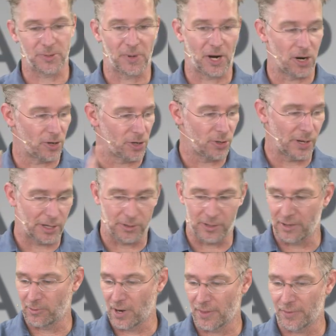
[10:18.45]
but I'll
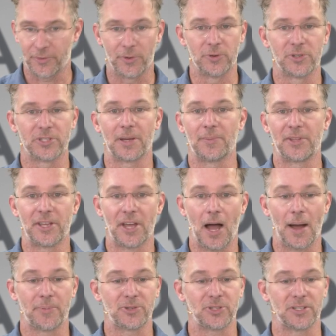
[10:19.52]
quickly run through some of the
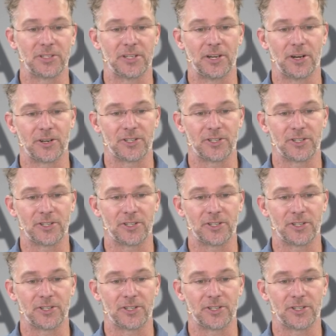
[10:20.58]
options here.